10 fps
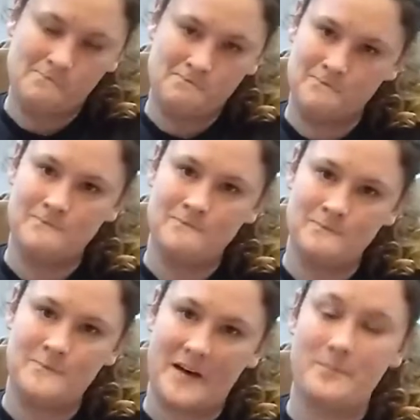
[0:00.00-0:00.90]
Mm-hmm.
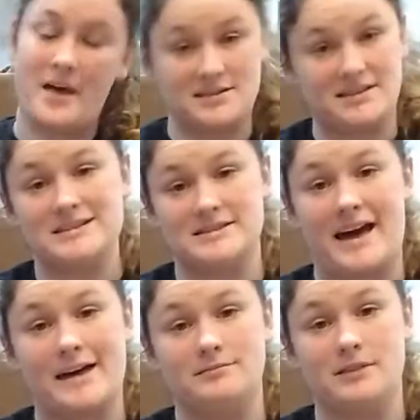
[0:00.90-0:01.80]
That, that says
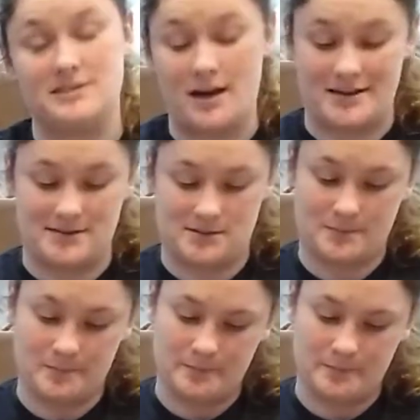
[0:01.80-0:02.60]
that. It does.